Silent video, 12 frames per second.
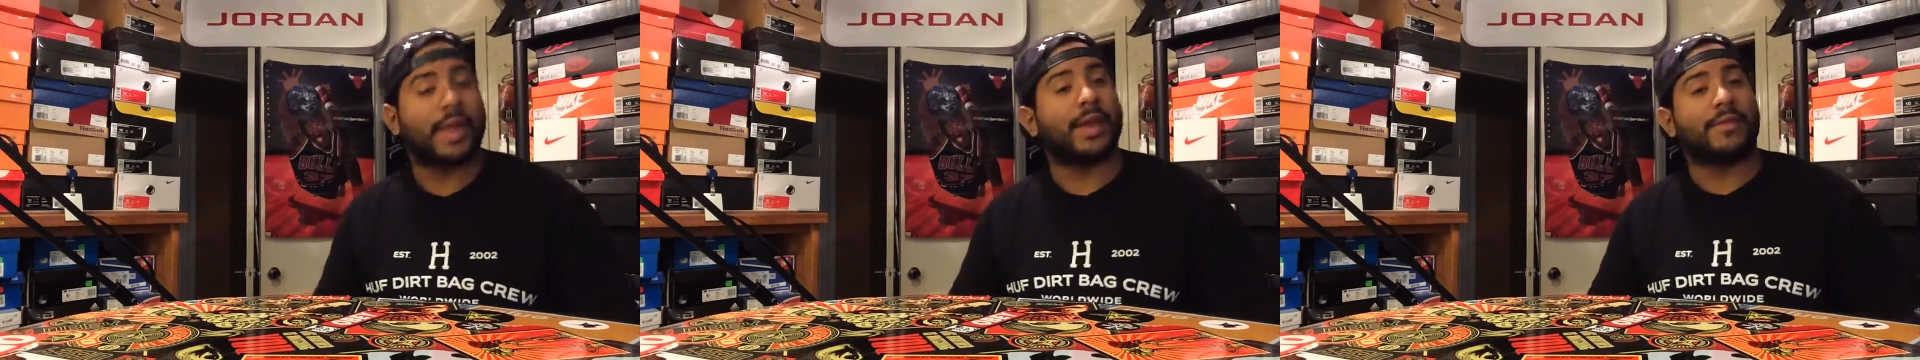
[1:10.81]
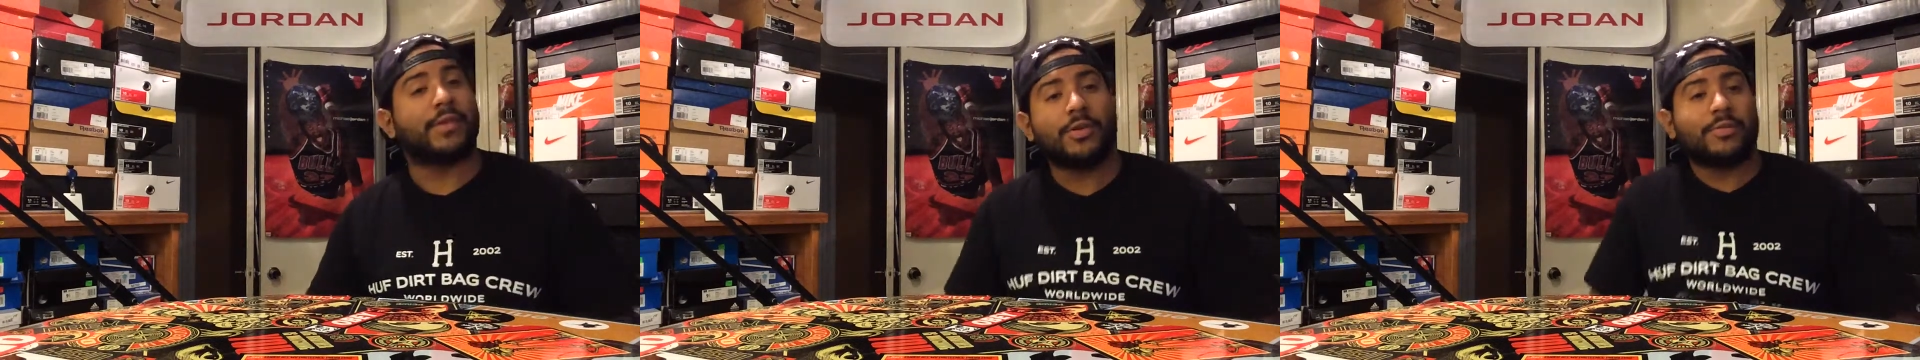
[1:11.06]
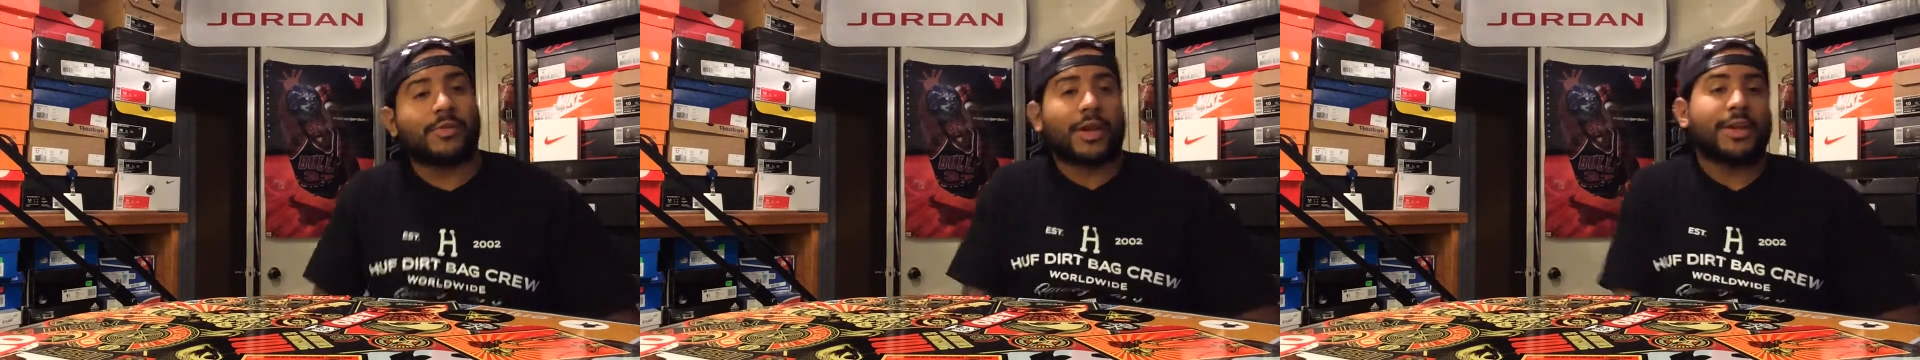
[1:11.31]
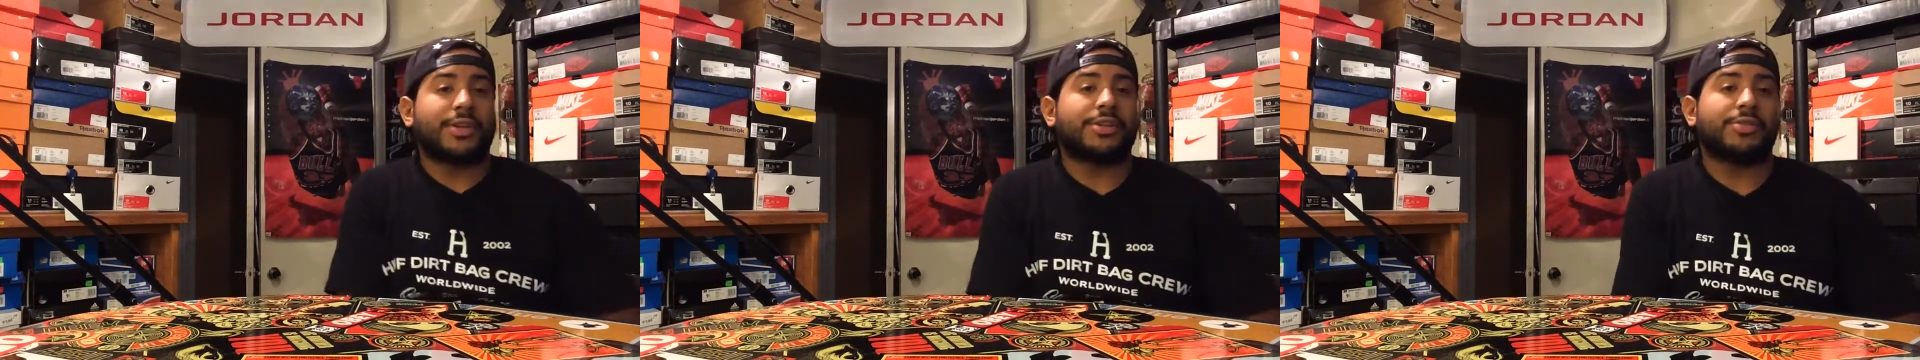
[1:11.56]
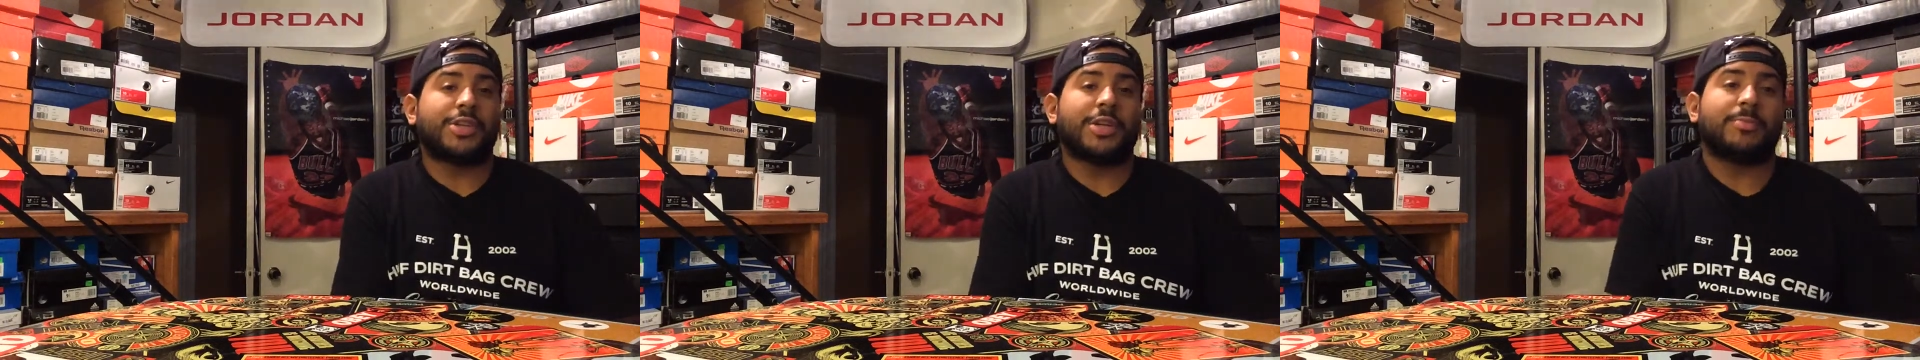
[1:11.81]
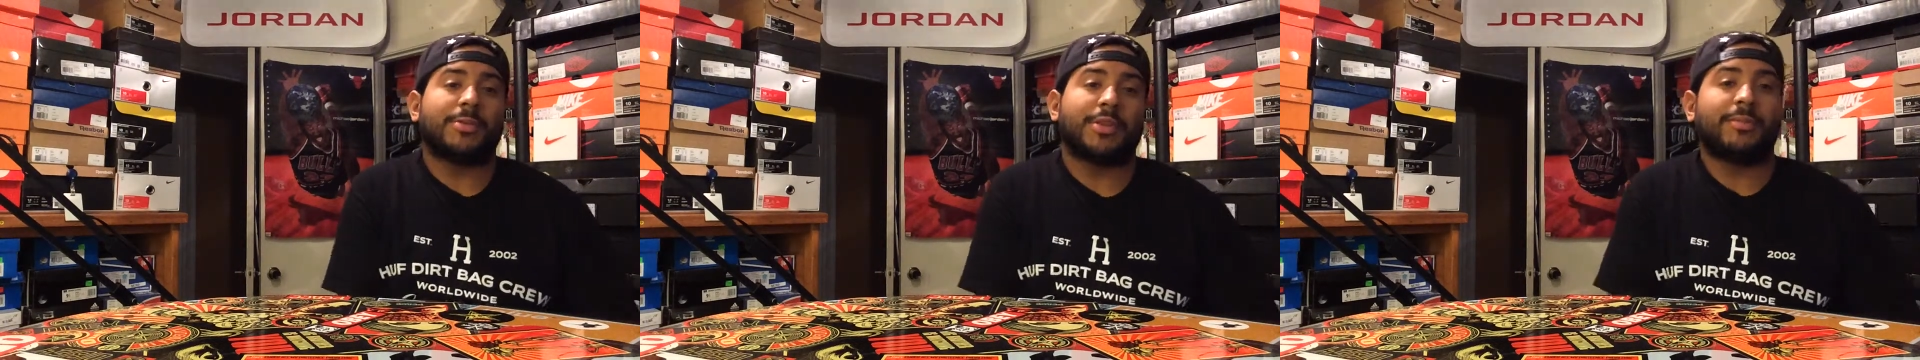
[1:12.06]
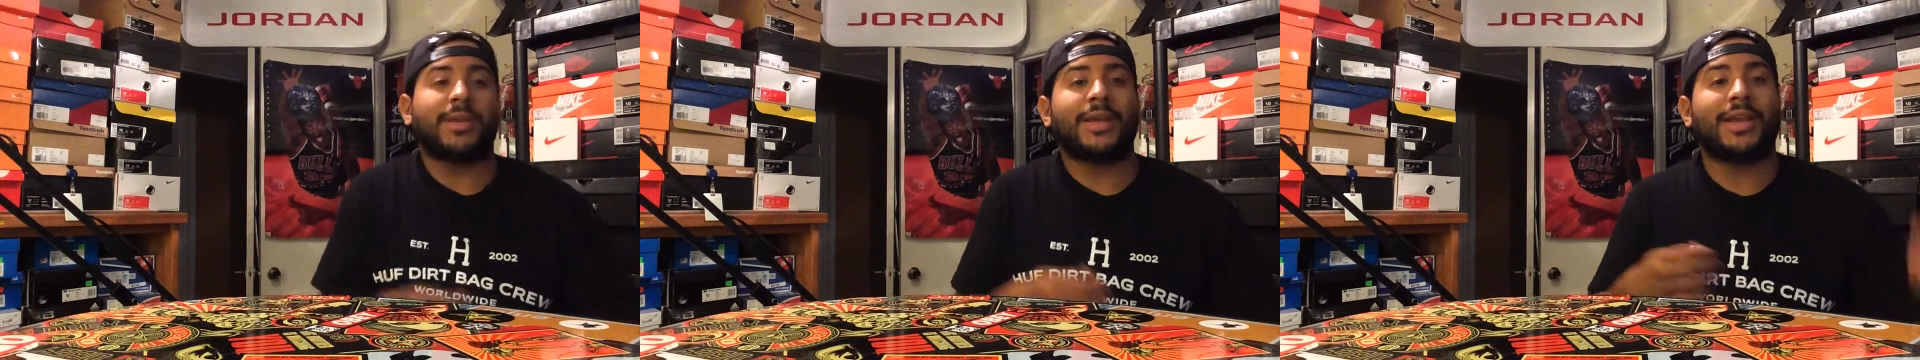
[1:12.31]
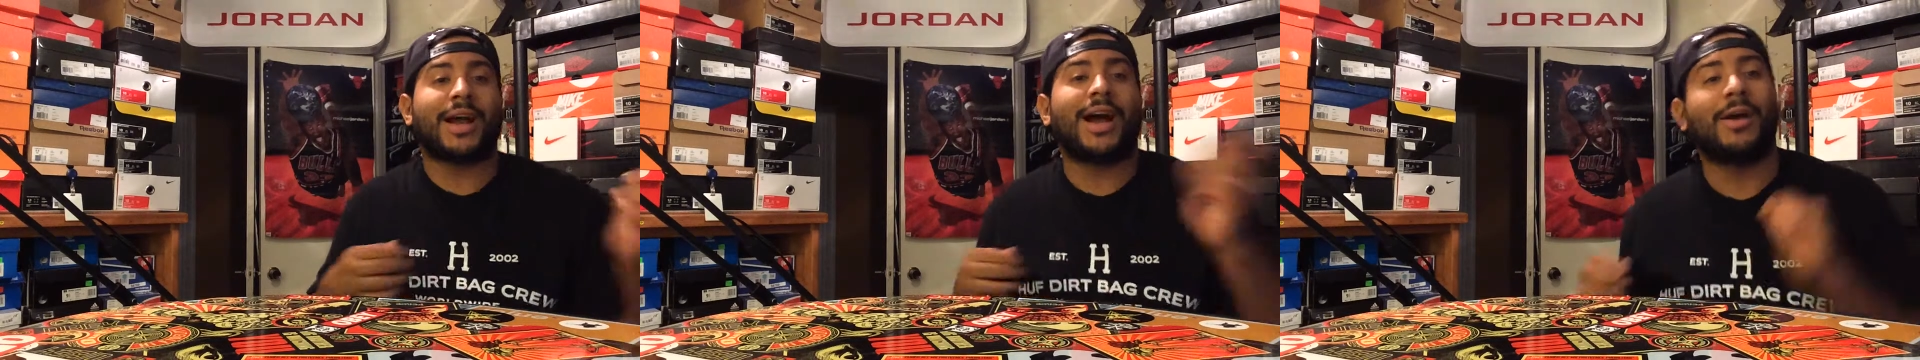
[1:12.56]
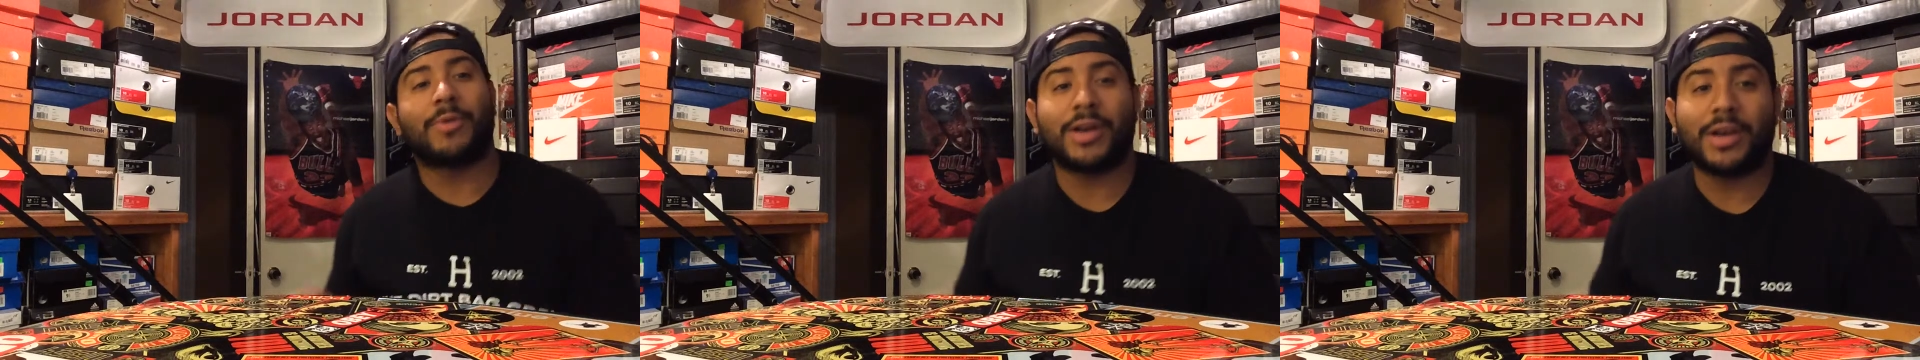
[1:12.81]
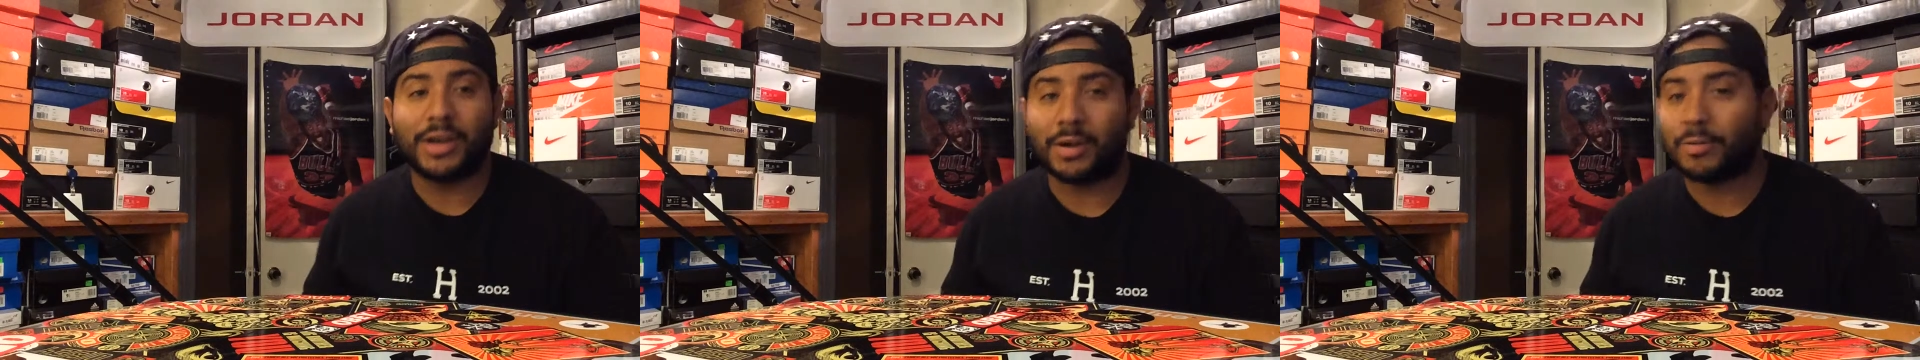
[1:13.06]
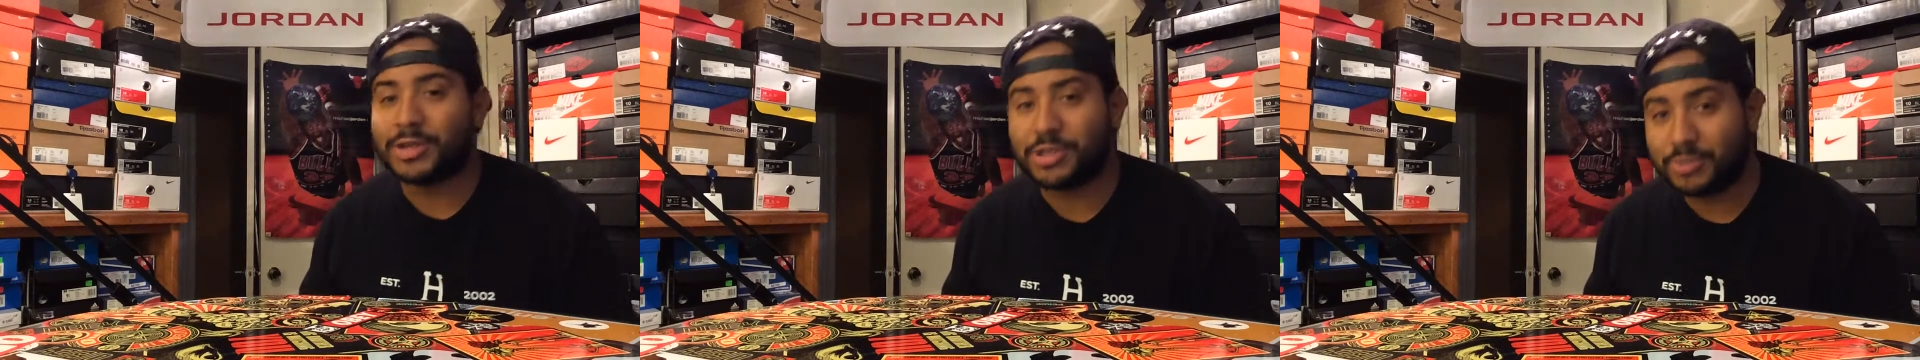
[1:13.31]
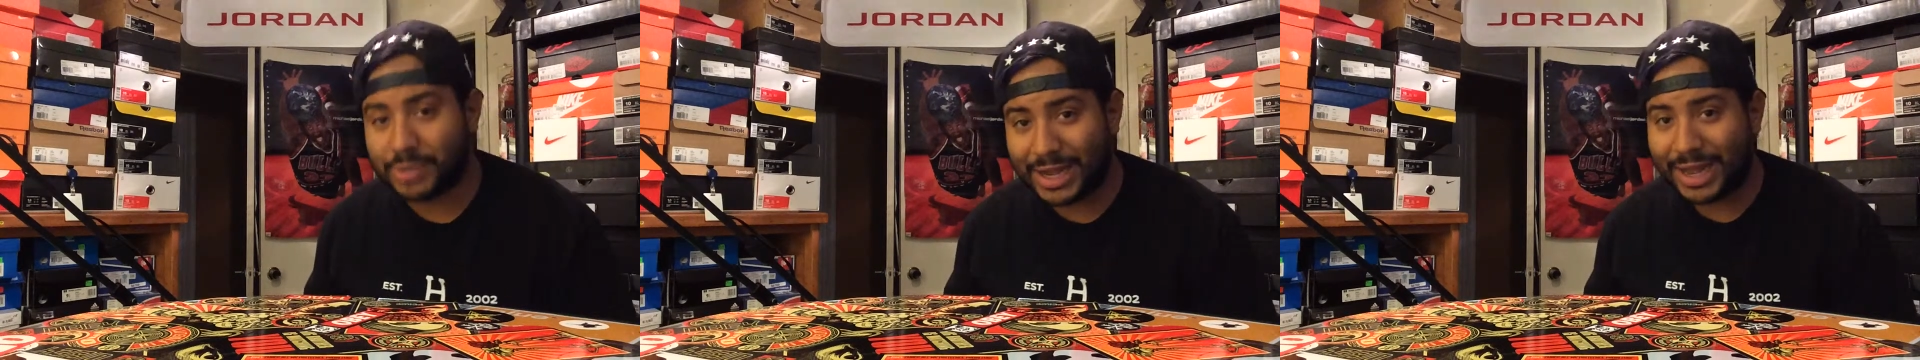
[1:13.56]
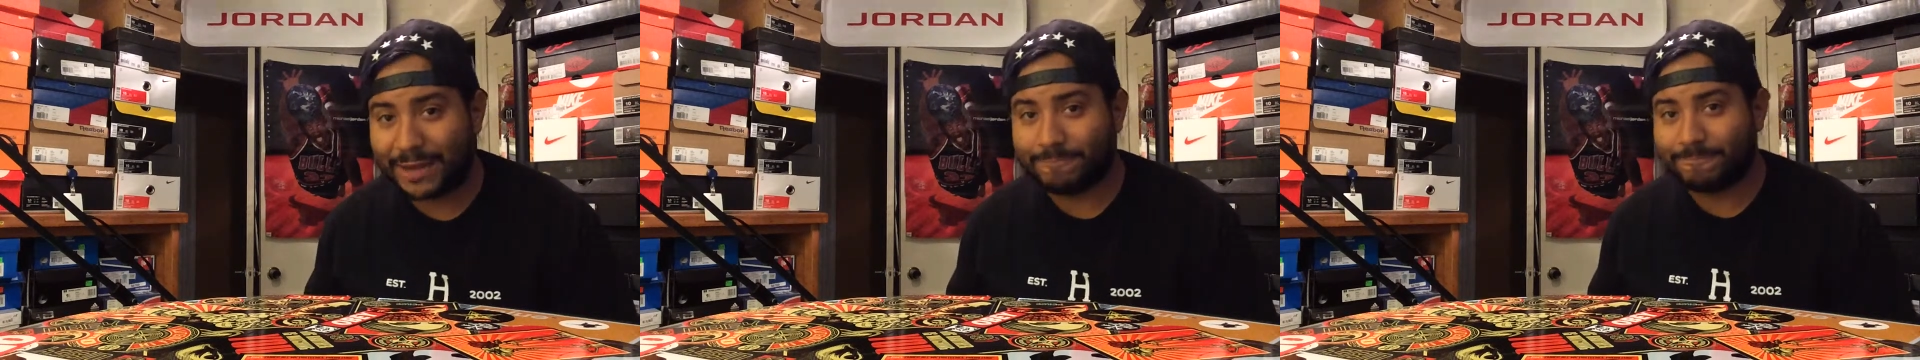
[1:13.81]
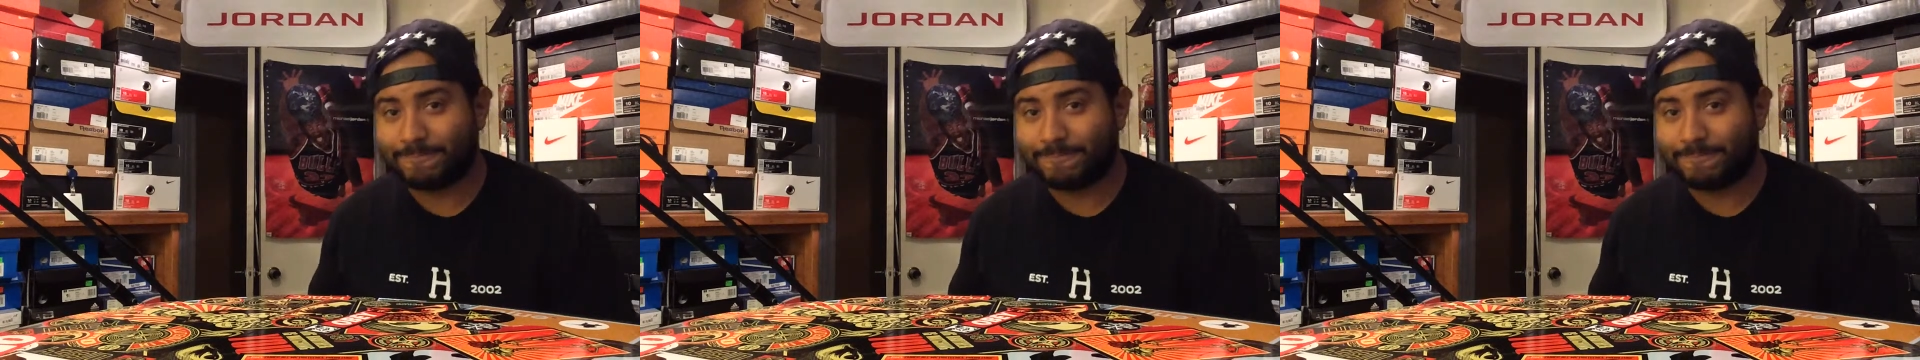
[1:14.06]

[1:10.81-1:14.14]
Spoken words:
If you find a shoe cheaper than me, I want to know what you got.